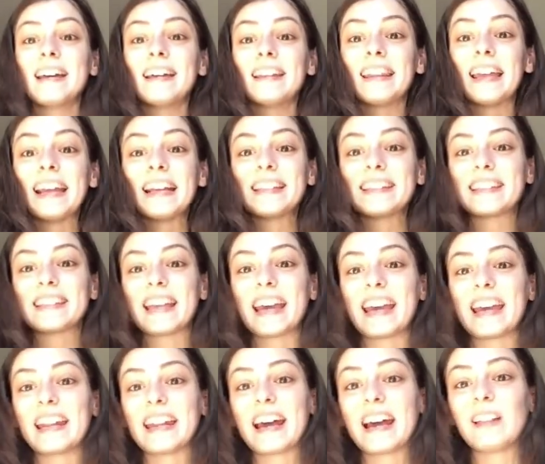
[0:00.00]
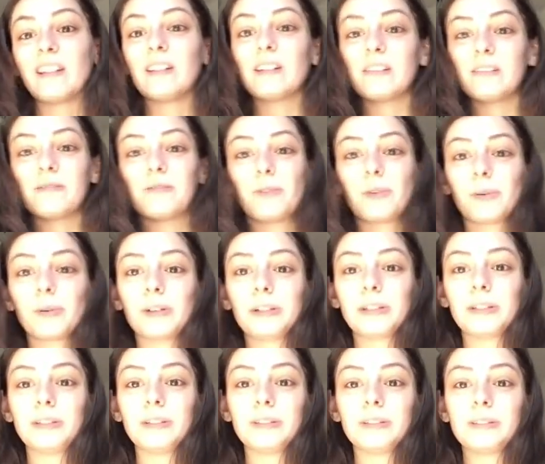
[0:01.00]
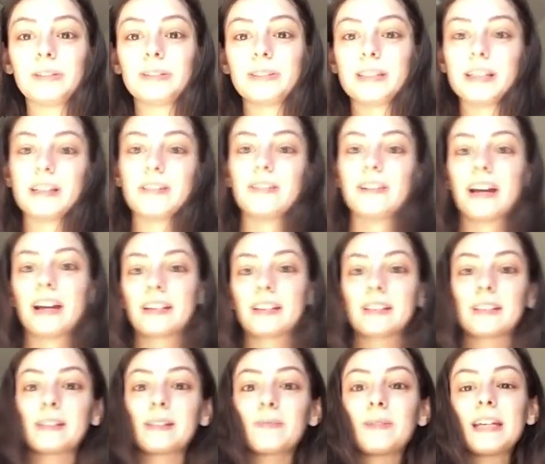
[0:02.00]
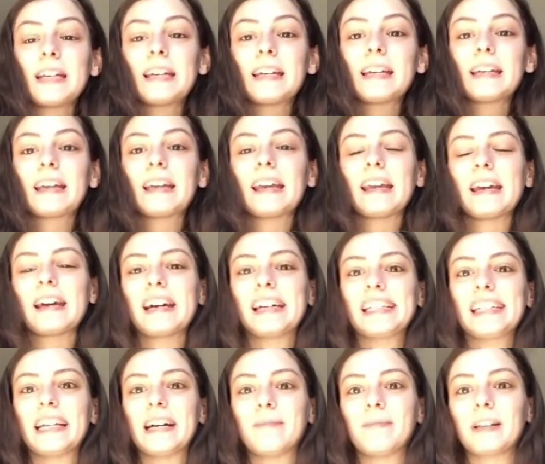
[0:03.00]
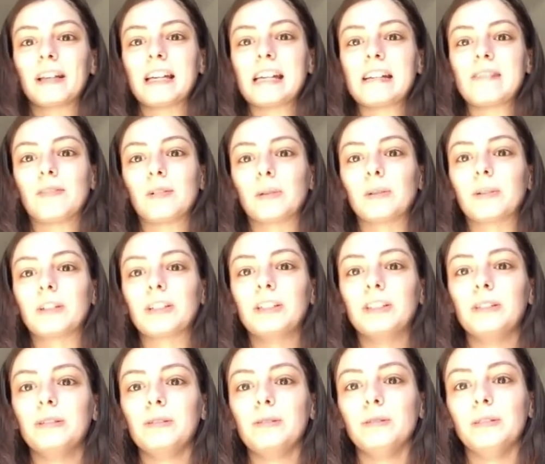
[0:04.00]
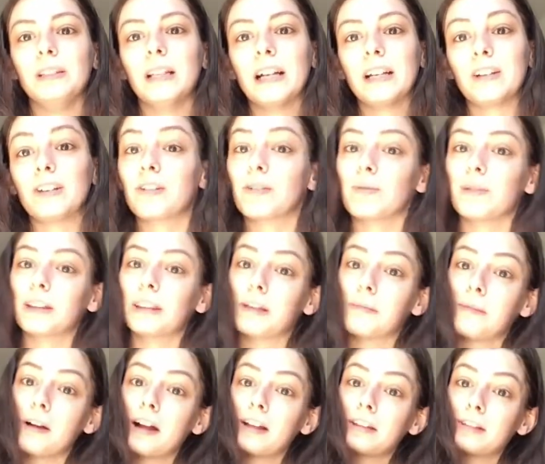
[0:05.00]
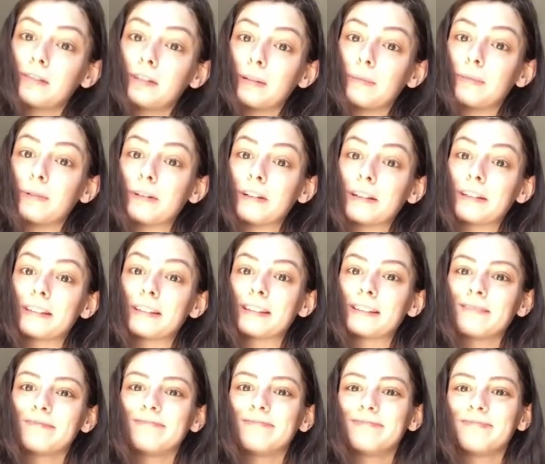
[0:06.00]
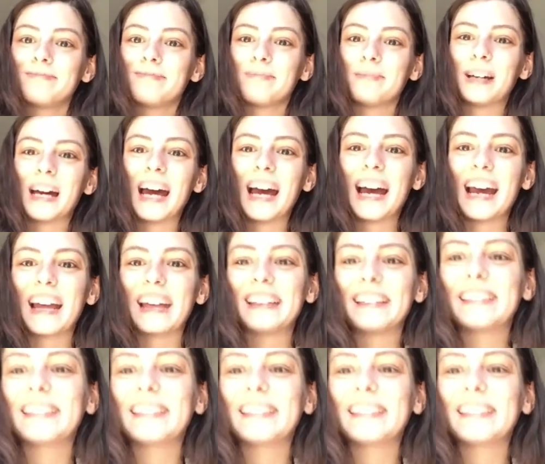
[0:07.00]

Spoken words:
Thanks, and I look forward to seeing you next week, and I'm looking forward to lunch with the Broad Street Boys. Bye!